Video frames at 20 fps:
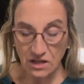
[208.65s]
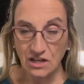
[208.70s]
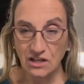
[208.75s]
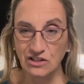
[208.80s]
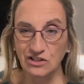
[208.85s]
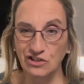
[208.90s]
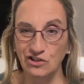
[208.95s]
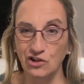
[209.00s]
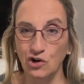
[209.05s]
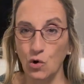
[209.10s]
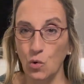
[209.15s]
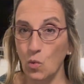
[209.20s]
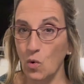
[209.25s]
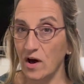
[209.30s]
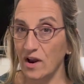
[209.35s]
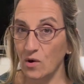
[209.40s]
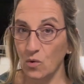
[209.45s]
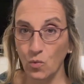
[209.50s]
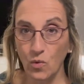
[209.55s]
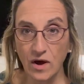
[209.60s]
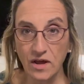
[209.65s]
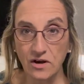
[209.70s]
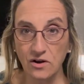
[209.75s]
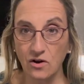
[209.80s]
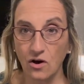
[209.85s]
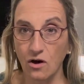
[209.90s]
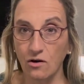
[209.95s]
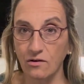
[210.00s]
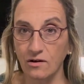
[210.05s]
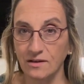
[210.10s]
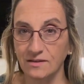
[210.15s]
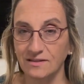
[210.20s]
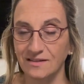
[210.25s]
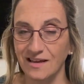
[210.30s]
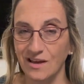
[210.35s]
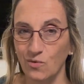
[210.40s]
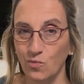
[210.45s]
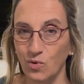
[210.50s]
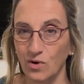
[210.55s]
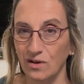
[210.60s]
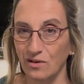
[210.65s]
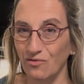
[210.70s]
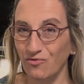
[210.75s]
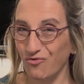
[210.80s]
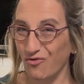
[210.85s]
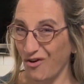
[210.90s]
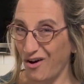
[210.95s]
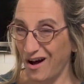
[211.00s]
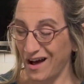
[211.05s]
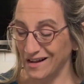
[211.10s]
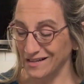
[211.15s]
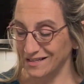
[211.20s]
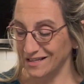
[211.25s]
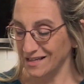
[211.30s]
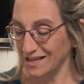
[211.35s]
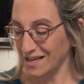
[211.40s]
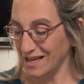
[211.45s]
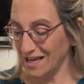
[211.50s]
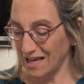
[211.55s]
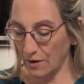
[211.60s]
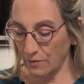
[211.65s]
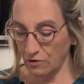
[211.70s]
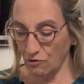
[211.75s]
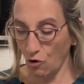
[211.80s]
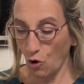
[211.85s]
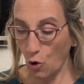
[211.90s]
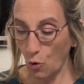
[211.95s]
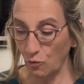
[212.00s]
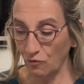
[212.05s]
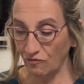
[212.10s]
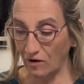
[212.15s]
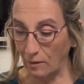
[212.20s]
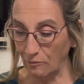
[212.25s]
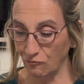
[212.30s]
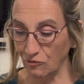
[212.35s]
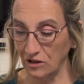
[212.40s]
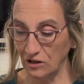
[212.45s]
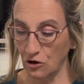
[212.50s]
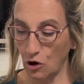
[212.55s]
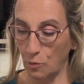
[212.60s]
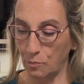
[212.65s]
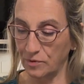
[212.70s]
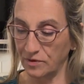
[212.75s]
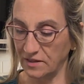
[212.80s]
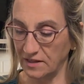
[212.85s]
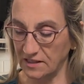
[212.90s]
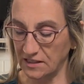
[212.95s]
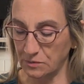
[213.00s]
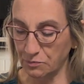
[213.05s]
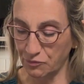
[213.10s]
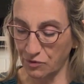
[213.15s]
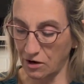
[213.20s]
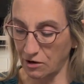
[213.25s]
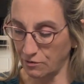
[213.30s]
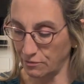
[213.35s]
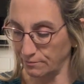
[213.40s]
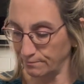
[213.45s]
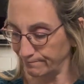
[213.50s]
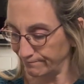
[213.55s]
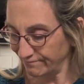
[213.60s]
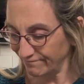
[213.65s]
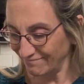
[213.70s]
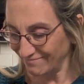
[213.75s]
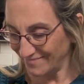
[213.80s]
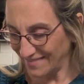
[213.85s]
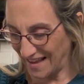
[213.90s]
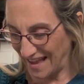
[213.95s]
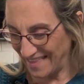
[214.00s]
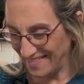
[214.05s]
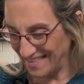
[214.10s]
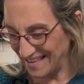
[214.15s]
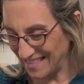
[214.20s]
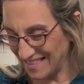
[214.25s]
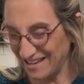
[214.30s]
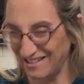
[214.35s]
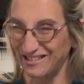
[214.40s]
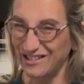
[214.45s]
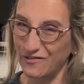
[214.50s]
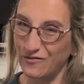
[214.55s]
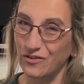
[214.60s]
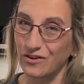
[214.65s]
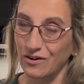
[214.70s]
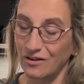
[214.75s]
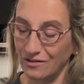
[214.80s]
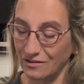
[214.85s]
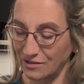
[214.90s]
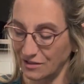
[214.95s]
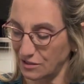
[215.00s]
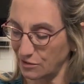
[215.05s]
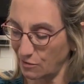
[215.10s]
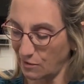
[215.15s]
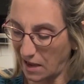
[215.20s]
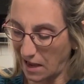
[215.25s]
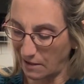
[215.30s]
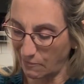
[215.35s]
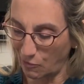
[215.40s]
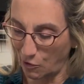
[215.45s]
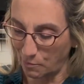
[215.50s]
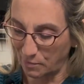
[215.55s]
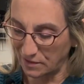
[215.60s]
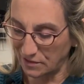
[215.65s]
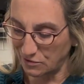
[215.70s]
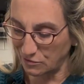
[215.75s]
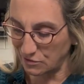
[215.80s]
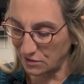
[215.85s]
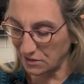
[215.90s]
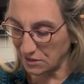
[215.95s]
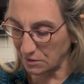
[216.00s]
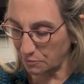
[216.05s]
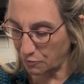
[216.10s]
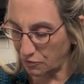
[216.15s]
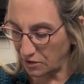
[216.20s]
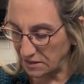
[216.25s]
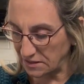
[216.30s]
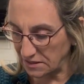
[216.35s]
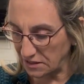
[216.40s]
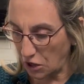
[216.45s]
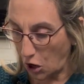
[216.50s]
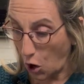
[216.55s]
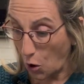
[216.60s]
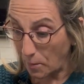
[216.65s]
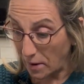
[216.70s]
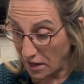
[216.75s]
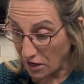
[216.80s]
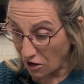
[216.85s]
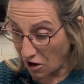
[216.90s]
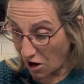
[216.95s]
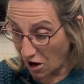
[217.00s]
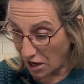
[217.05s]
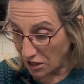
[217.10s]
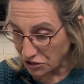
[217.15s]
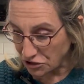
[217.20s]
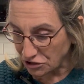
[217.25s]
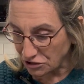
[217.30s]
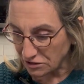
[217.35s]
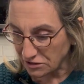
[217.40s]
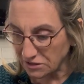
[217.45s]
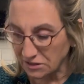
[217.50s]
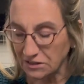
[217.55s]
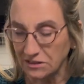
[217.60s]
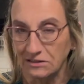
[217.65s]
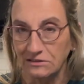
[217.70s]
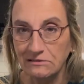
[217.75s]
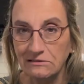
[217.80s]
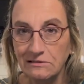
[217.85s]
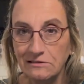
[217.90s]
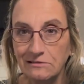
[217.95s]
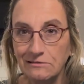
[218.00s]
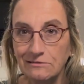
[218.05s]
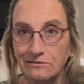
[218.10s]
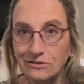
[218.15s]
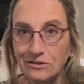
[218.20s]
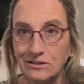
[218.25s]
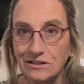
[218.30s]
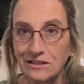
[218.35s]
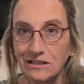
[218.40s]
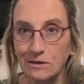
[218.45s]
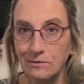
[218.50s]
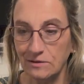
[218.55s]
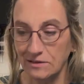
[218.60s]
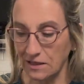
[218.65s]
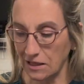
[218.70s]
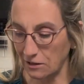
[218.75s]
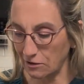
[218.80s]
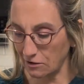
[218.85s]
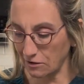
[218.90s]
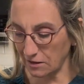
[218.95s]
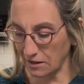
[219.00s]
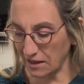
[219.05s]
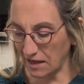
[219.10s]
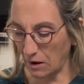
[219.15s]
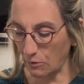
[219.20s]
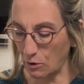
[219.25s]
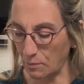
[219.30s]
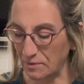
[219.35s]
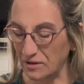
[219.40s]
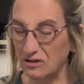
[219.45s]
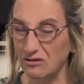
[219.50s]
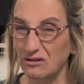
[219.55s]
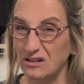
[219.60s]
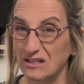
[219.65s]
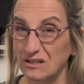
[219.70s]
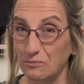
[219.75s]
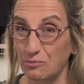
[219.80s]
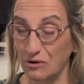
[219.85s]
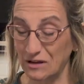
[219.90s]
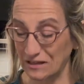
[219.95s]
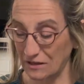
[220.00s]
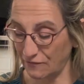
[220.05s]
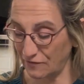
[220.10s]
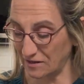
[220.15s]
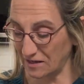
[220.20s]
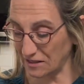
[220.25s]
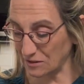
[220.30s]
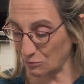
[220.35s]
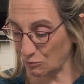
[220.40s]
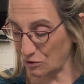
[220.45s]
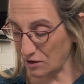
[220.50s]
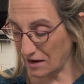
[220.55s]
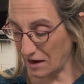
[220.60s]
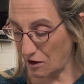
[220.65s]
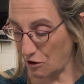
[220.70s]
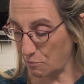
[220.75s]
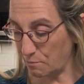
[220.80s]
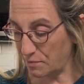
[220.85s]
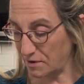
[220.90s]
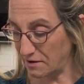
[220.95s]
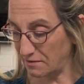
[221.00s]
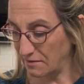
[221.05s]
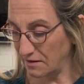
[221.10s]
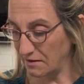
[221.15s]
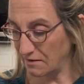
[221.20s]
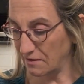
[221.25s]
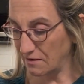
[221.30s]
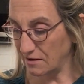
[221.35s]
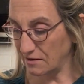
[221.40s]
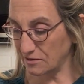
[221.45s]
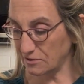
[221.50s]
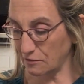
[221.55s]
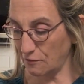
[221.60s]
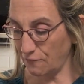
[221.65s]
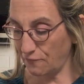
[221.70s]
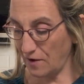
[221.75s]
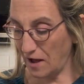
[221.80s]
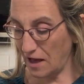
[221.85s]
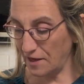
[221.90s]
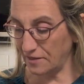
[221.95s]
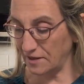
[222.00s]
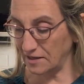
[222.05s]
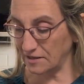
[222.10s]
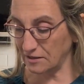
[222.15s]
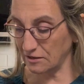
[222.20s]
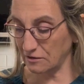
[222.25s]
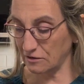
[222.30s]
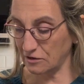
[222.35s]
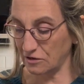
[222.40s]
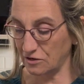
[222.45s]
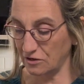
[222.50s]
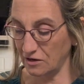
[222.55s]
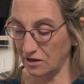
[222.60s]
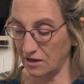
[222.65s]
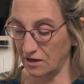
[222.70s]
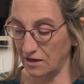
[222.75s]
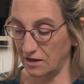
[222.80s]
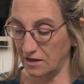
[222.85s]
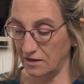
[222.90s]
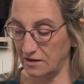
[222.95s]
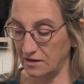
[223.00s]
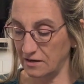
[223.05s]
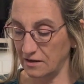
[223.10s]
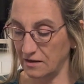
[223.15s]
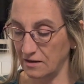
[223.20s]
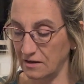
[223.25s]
So you don't want it wet at all because they will rot. I'm really hoping these sprout. I think they're difficult, so I won't be too disappointed. Oh my gosh, let's see what they look like. I won't be too disappointed if it doesn't work out, but so far these look good.